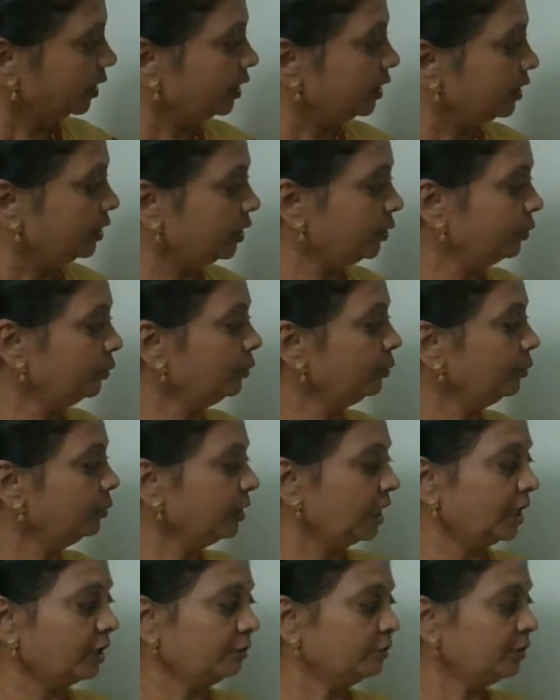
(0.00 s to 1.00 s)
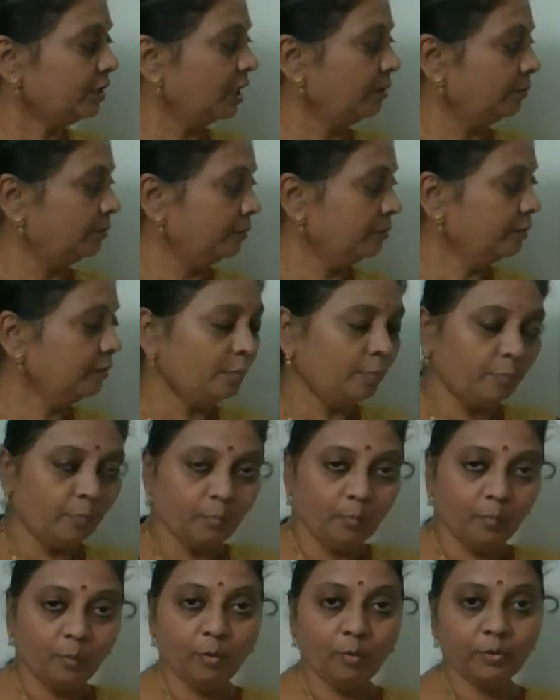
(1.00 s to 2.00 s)
You gave them
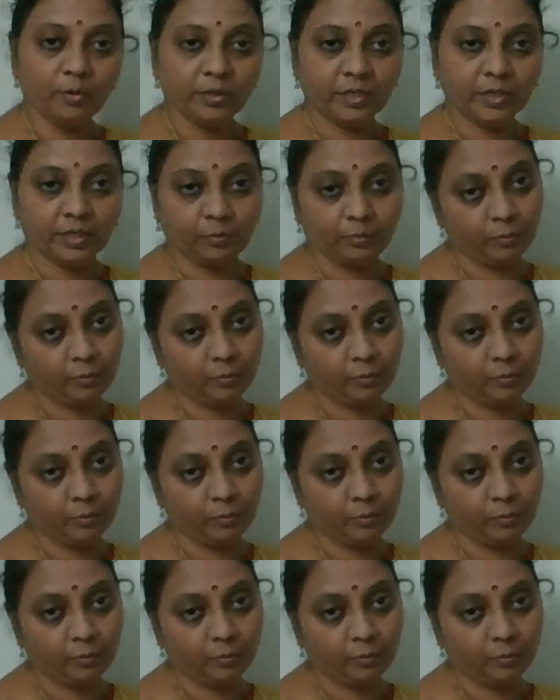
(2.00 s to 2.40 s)
more